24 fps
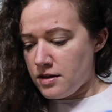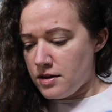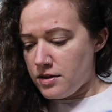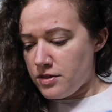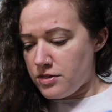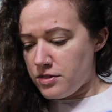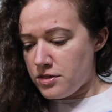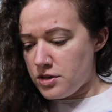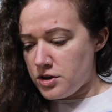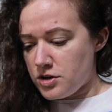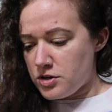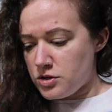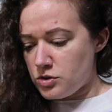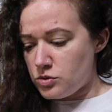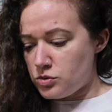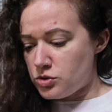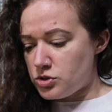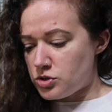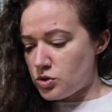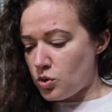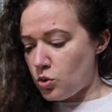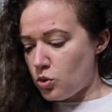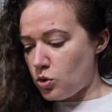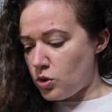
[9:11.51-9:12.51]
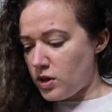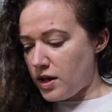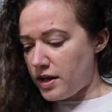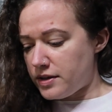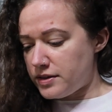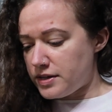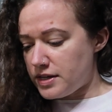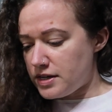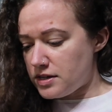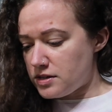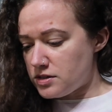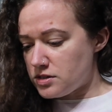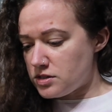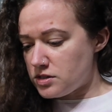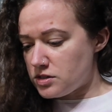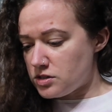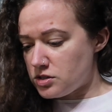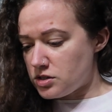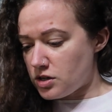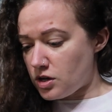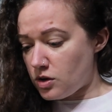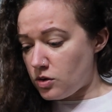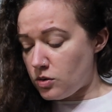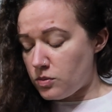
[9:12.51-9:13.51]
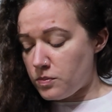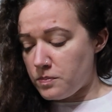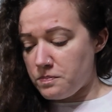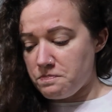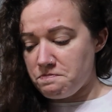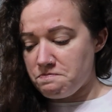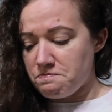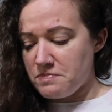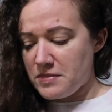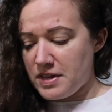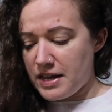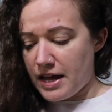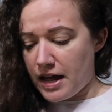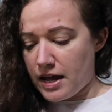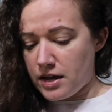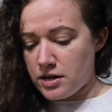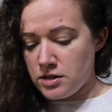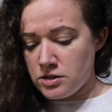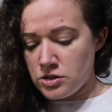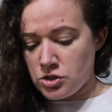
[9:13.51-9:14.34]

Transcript: the new sole on these. So yeah,